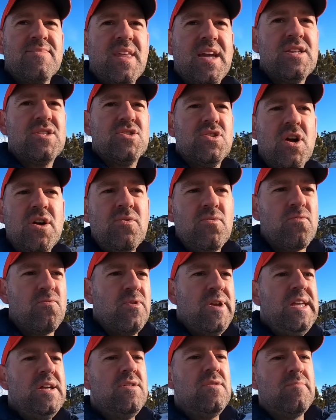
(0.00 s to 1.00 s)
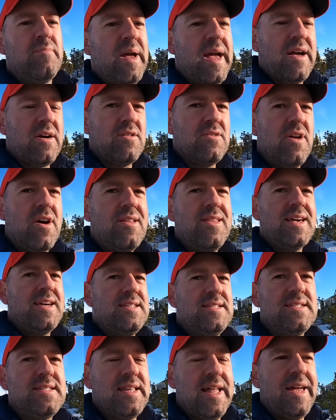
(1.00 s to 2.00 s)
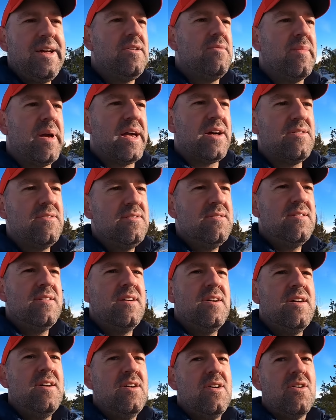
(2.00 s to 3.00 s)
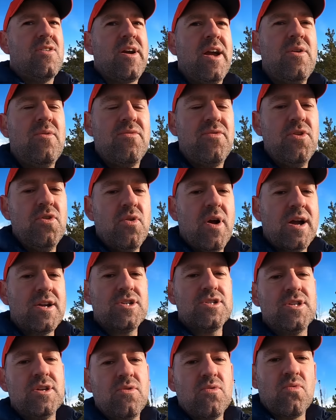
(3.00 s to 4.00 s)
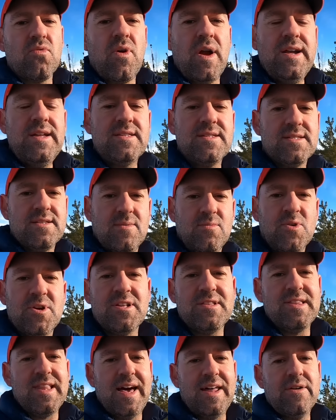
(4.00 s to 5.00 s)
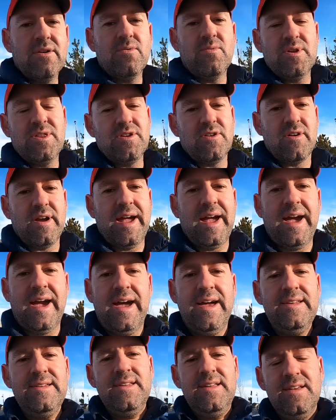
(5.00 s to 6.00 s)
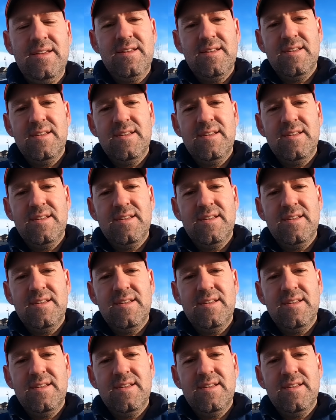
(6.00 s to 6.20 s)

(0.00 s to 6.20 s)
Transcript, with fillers: It's not real mail, not like snail mail. Okay, if you actually write someone a letter with your hand